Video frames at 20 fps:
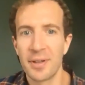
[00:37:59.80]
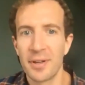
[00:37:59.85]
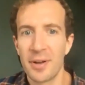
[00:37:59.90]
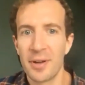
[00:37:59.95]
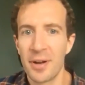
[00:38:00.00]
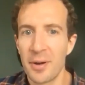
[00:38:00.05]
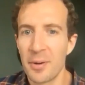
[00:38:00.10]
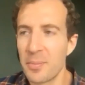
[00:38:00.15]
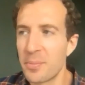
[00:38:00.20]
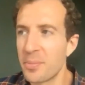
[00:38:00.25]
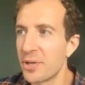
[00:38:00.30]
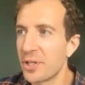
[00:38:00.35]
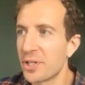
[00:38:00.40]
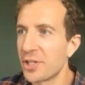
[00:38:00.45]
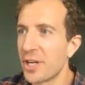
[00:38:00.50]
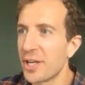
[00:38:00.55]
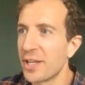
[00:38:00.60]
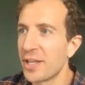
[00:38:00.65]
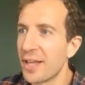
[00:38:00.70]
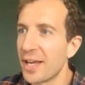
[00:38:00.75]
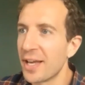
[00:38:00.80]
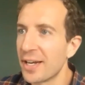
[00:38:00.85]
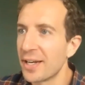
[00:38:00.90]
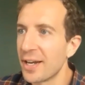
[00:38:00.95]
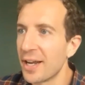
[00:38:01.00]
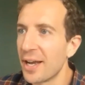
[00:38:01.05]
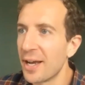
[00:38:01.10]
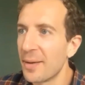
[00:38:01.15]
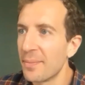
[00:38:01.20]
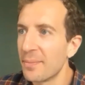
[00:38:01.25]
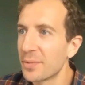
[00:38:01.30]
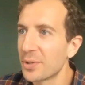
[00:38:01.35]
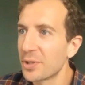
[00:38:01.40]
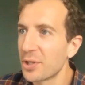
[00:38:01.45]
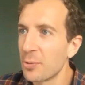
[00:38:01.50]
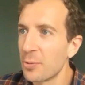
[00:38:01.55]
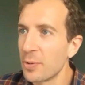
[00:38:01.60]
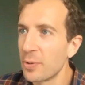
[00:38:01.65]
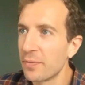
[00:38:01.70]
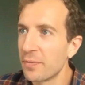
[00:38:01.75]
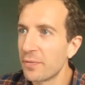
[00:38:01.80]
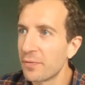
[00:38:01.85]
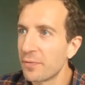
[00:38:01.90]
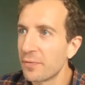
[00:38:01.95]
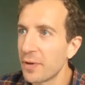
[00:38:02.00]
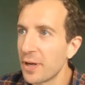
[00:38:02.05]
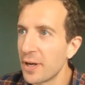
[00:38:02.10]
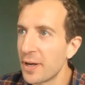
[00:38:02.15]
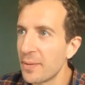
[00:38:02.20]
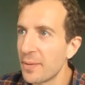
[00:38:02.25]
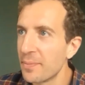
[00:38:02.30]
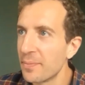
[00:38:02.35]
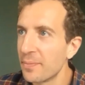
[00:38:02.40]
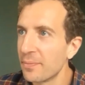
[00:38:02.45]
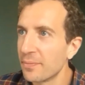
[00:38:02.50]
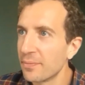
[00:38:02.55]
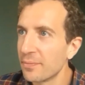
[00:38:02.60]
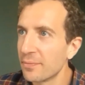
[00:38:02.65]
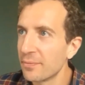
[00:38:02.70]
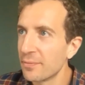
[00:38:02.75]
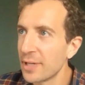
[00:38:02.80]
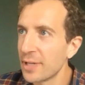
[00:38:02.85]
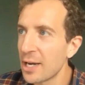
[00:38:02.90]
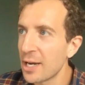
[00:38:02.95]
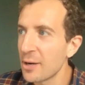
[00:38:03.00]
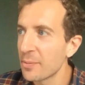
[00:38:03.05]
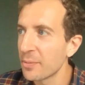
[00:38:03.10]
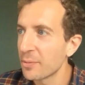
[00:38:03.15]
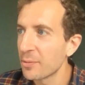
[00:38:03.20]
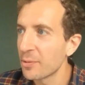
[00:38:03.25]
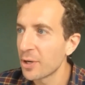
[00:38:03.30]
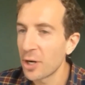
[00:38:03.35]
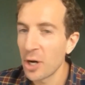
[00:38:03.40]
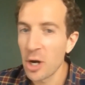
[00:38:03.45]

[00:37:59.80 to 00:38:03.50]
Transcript: I appreciate that. So we've now going to